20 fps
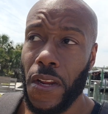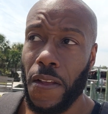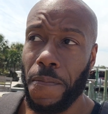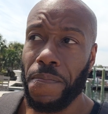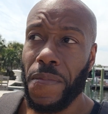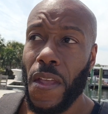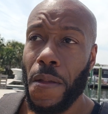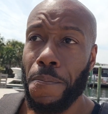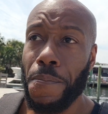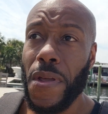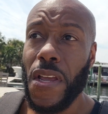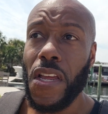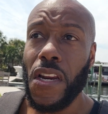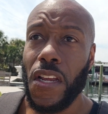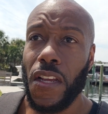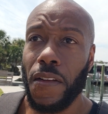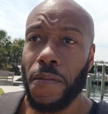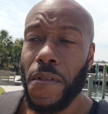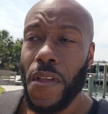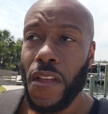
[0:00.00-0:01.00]
meaning
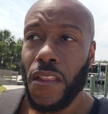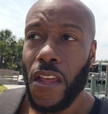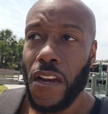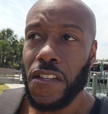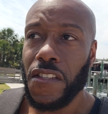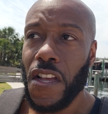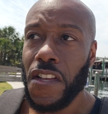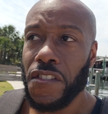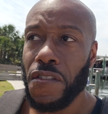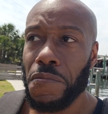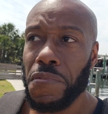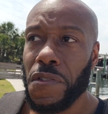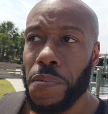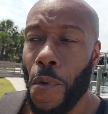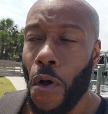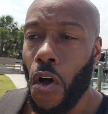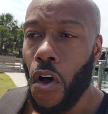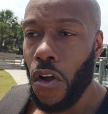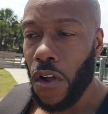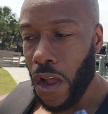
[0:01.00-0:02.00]
that it's not some small
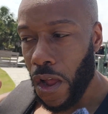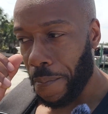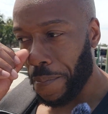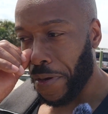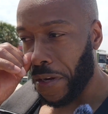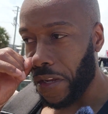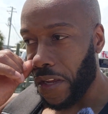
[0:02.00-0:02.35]
company.